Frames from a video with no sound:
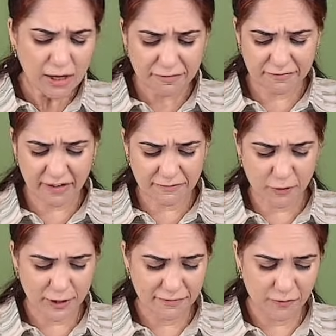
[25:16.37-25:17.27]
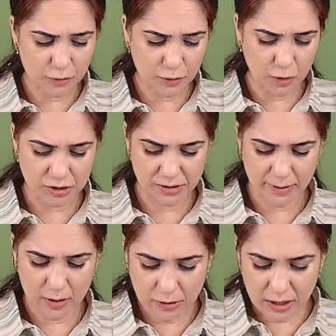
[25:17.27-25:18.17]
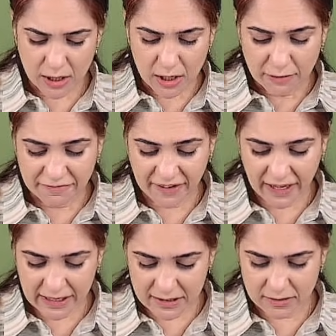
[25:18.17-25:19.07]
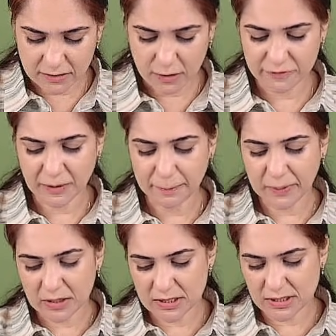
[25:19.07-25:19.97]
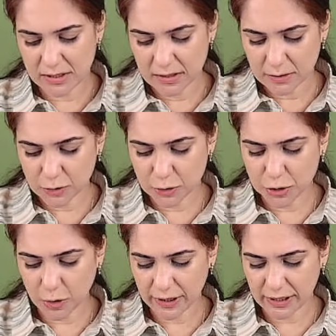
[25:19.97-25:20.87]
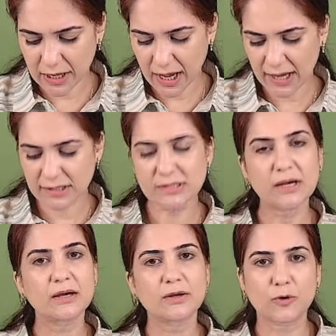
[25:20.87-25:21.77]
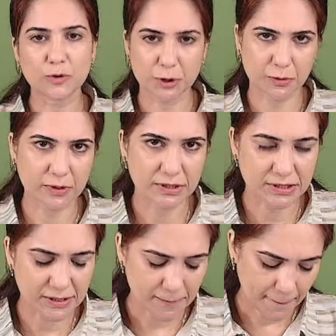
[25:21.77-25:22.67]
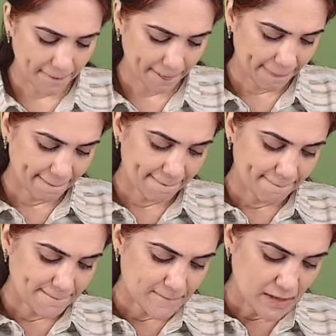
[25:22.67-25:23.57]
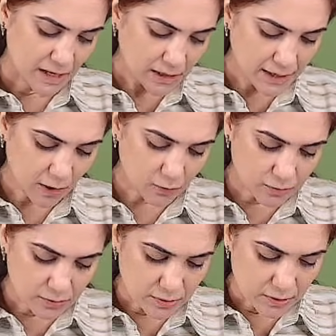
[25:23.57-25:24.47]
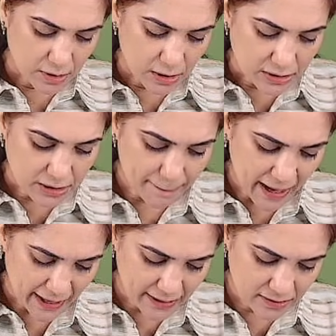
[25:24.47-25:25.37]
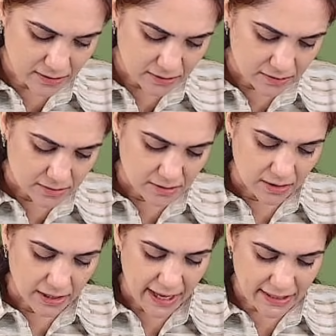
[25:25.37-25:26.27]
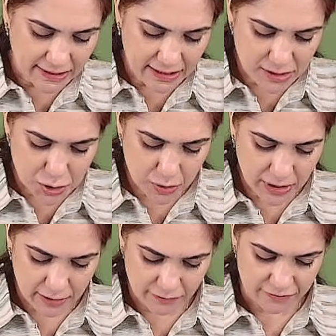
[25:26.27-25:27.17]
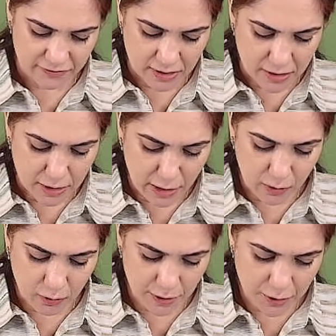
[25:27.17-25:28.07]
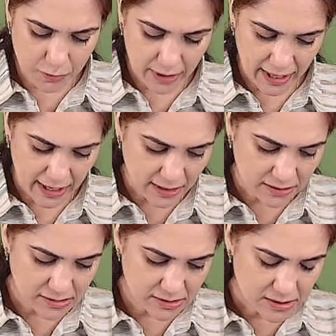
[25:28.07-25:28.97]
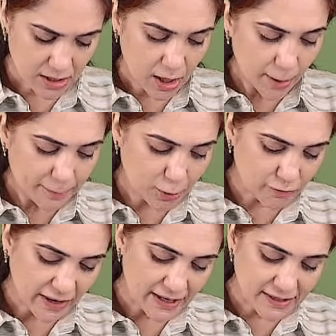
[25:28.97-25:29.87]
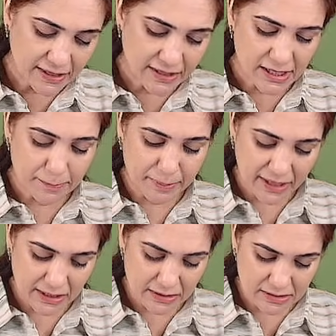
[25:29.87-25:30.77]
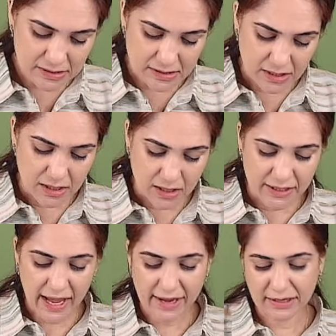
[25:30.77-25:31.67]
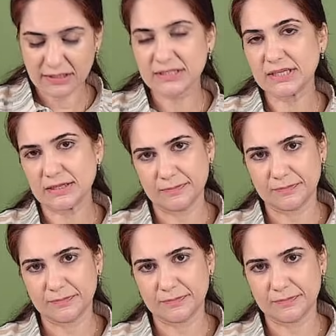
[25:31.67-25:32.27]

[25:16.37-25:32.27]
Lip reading: 144 talks about failure of the person to join as co-surety. Now, the bank agrees to give loan to X provided he brings guarantee.